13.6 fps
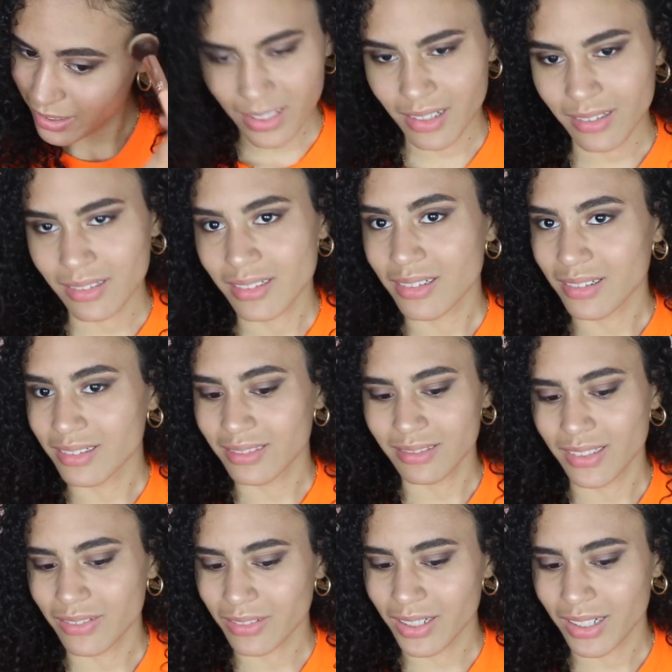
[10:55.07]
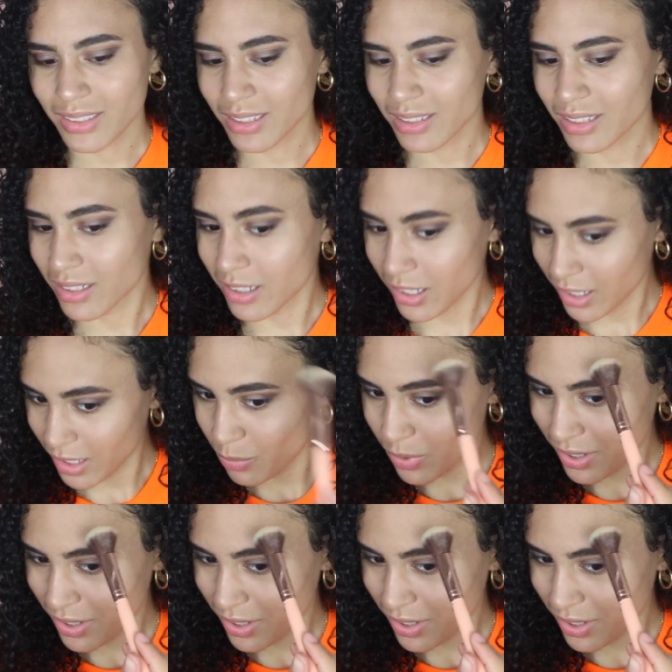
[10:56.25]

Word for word: I don't know, I want it to look good,